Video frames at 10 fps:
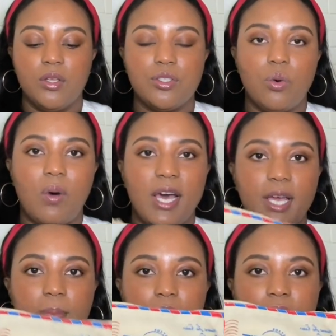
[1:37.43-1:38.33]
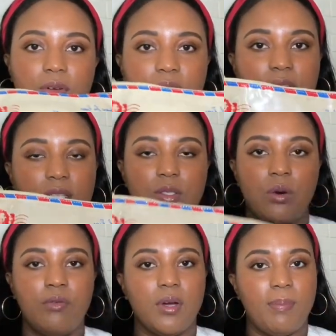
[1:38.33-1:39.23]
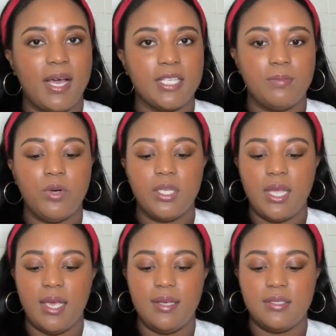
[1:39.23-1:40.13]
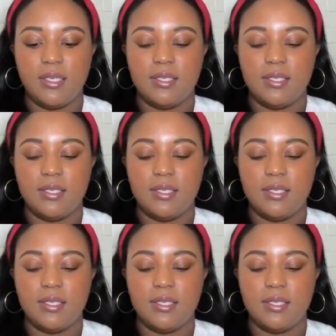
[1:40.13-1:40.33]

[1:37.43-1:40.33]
So why I prefer this over a passport case